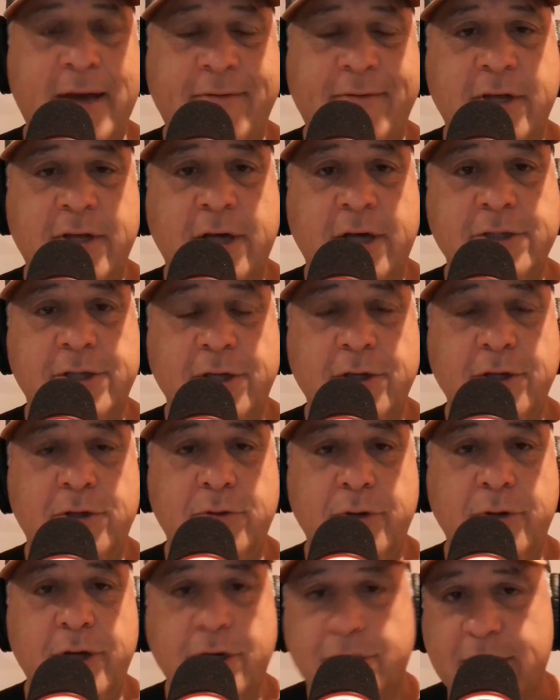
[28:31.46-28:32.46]
haven't touched it in
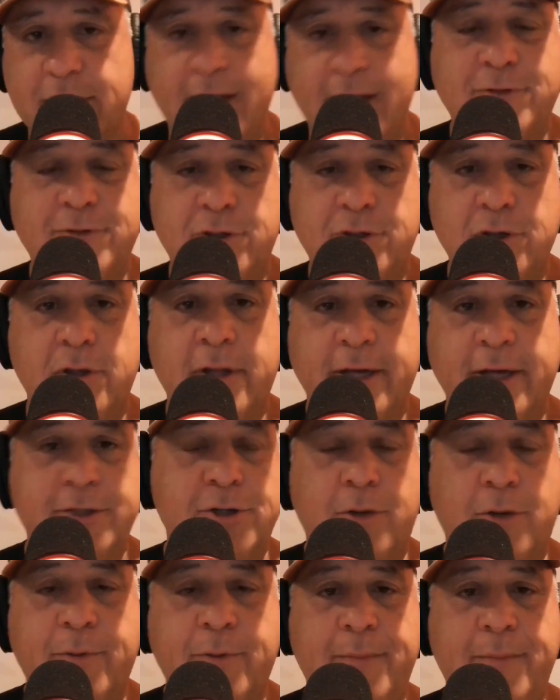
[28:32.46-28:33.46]
2 years. I have like
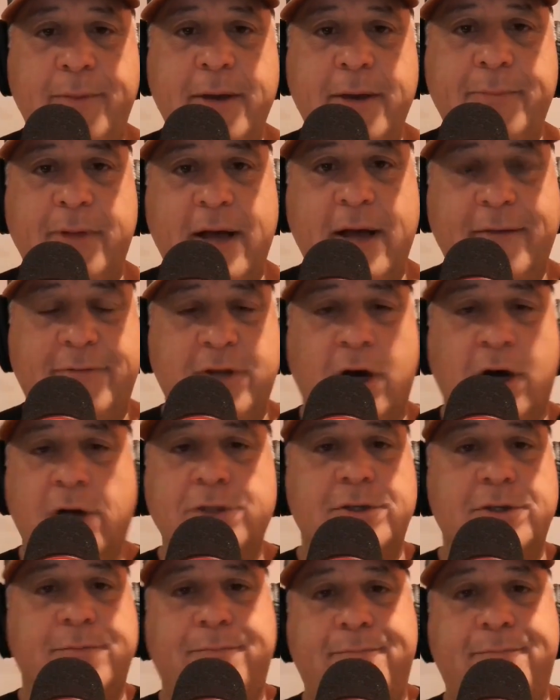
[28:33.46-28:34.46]
so many people, I have
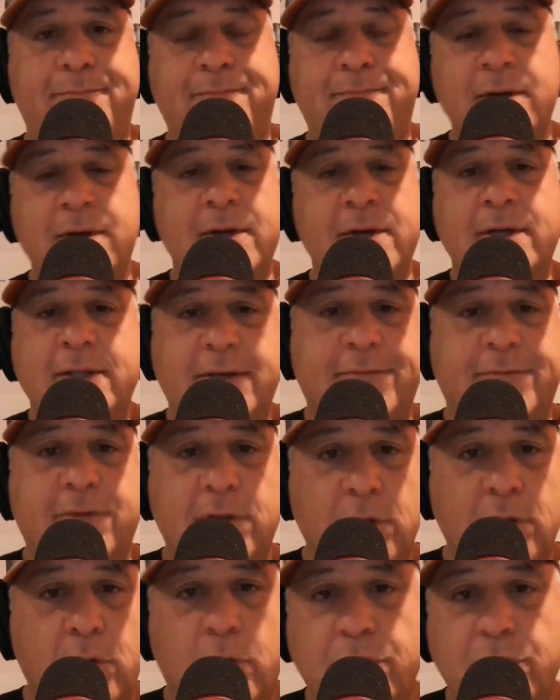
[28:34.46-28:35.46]
tons of
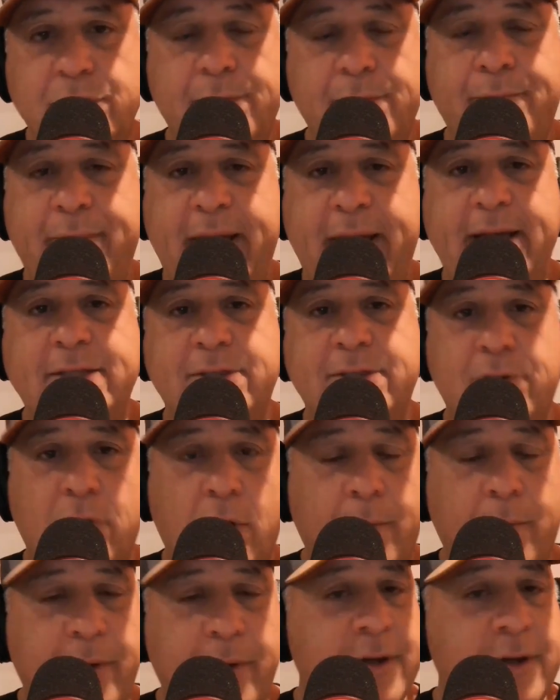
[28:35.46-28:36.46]
different lures and baits and
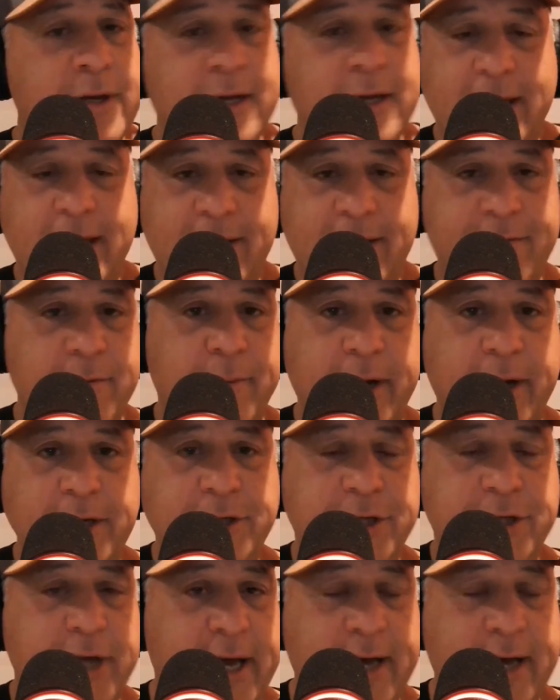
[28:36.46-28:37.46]
all. But even my
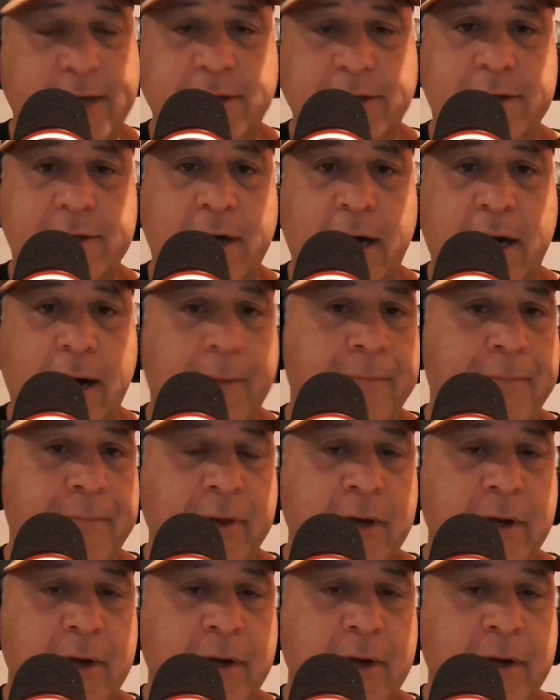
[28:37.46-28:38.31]
jigs, the